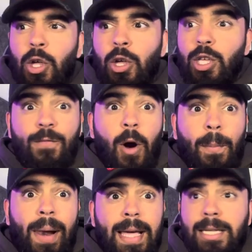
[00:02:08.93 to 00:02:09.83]
you've got
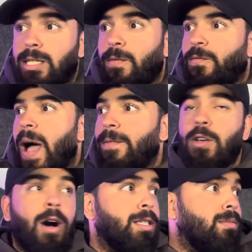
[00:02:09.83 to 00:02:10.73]
players 5
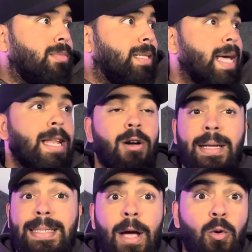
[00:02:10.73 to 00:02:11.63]
yards, 10
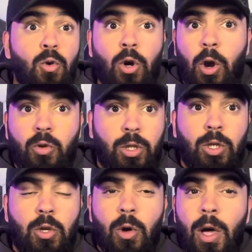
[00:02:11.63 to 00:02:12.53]
yards. They're all close to
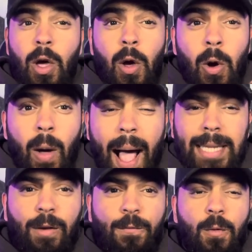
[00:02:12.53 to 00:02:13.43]
you.
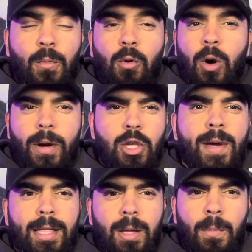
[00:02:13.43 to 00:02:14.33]
As a footballer, when you
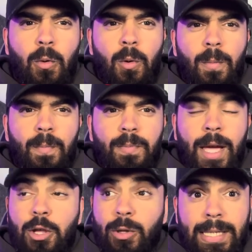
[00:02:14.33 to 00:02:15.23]
get the ball,
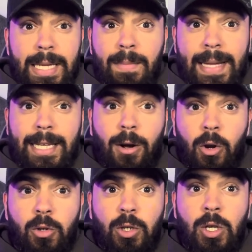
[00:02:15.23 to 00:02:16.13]
and your teammates are
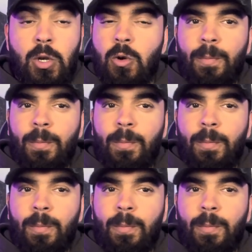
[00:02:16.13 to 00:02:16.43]
close to you,